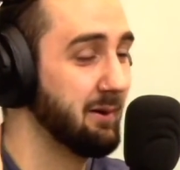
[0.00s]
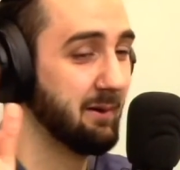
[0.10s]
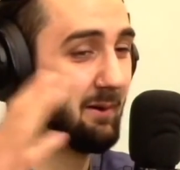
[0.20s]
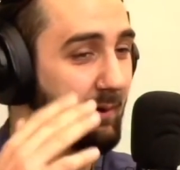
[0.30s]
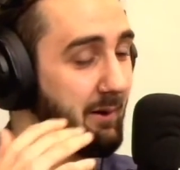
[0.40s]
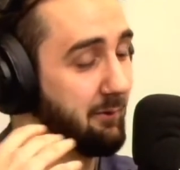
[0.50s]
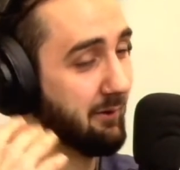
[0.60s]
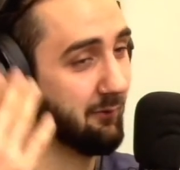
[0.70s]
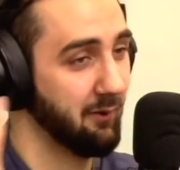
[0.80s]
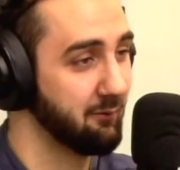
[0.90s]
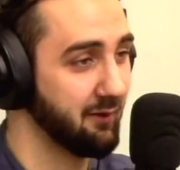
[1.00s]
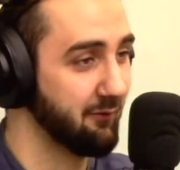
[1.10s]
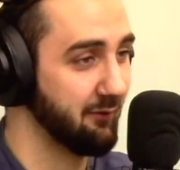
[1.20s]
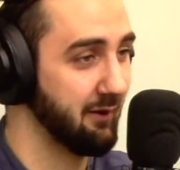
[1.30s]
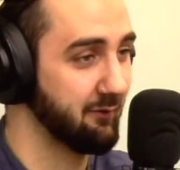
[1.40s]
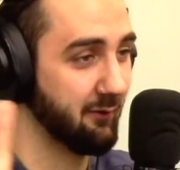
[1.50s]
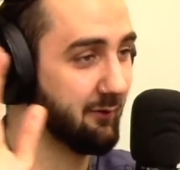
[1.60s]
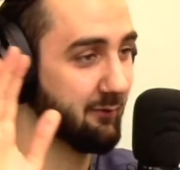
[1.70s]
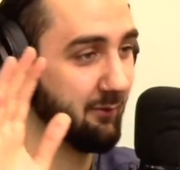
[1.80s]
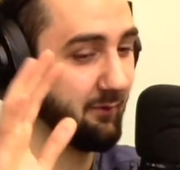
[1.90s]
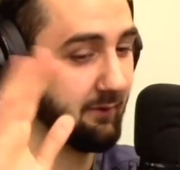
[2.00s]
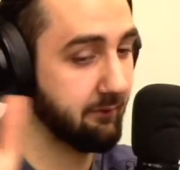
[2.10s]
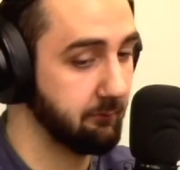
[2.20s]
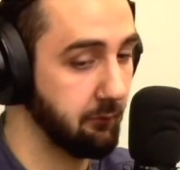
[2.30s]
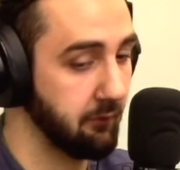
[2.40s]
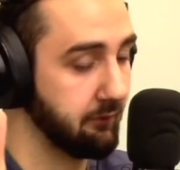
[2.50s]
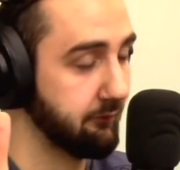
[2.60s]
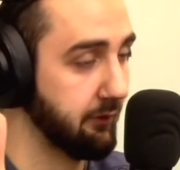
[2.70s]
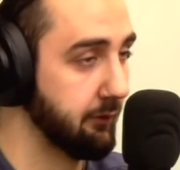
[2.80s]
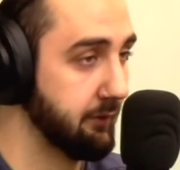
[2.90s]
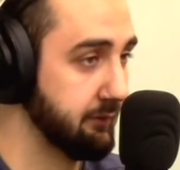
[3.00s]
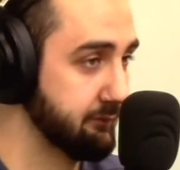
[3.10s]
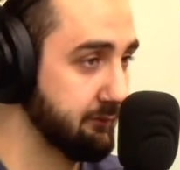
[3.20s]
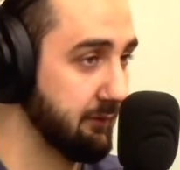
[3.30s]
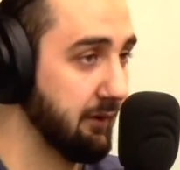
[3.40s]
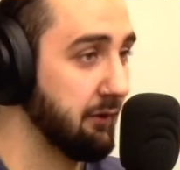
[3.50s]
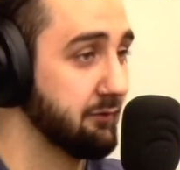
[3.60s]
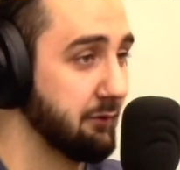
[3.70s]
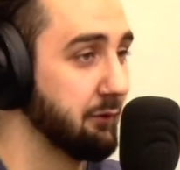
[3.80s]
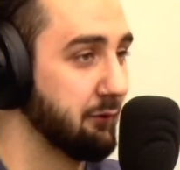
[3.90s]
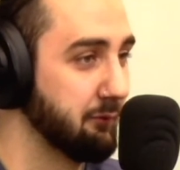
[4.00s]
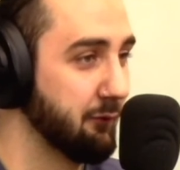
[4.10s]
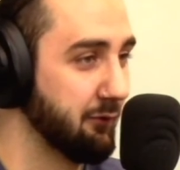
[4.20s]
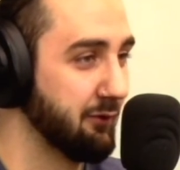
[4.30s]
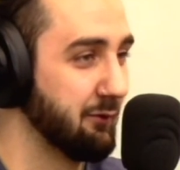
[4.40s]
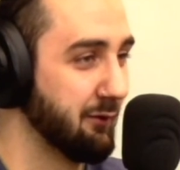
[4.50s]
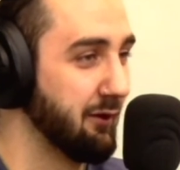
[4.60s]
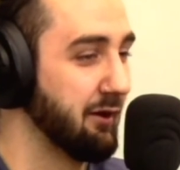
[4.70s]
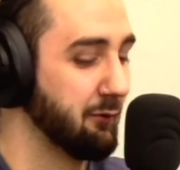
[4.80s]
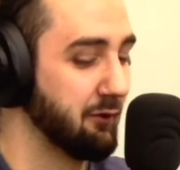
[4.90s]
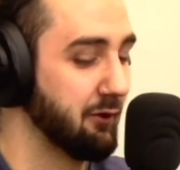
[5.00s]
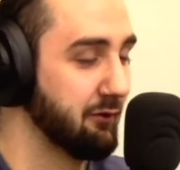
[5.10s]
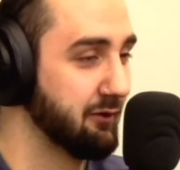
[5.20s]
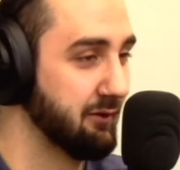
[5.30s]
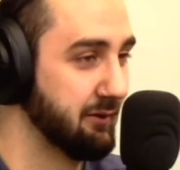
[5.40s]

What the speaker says: Mm-hmm. I don't have a website for that, so that's something that's more in development. We'll see where that one goes.